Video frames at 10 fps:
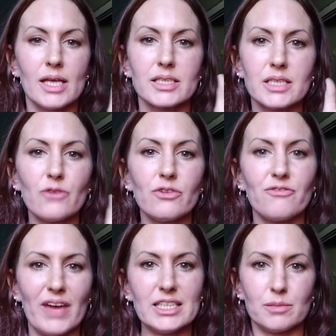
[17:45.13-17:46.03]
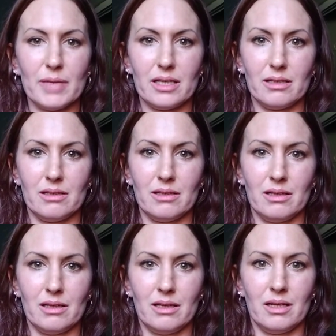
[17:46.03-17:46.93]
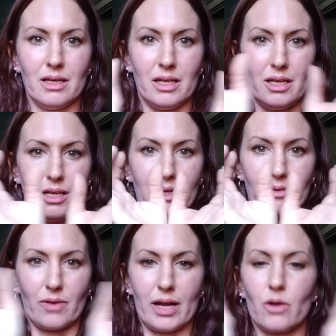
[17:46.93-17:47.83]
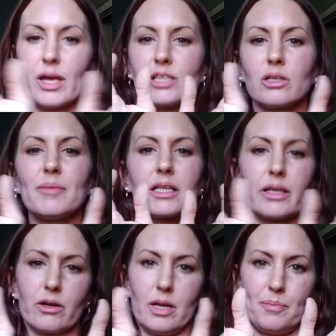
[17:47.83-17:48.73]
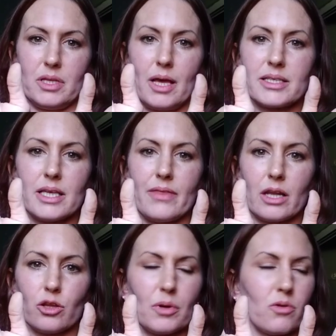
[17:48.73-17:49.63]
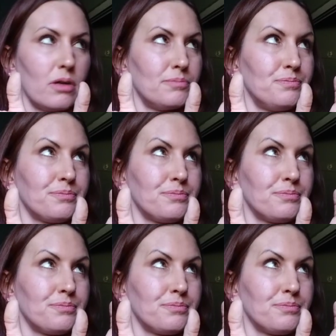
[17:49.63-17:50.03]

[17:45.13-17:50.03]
Self-effacement, right? Okay, so let me clear it up. I said that a little bit wrong.